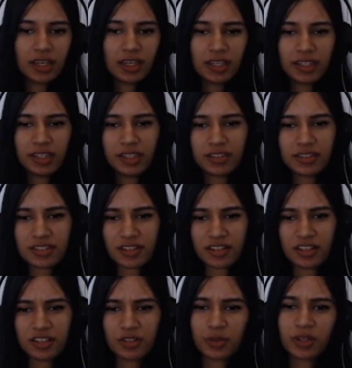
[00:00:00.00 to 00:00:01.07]
He
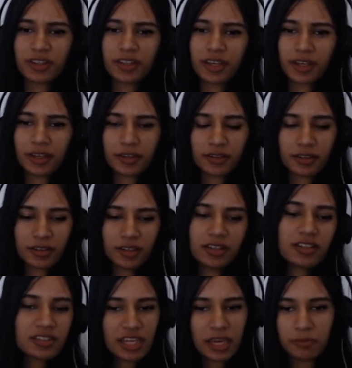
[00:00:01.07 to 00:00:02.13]
started doing like, he
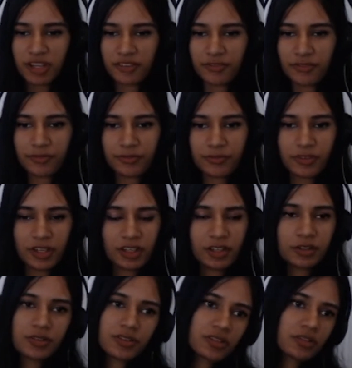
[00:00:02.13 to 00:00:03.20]
does game dev
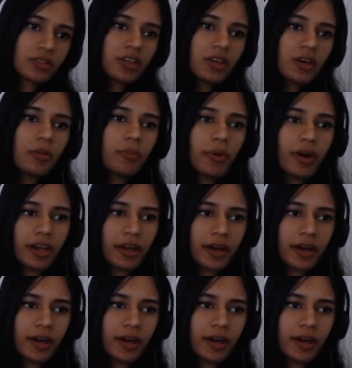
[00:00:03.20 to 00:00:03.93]
videos, but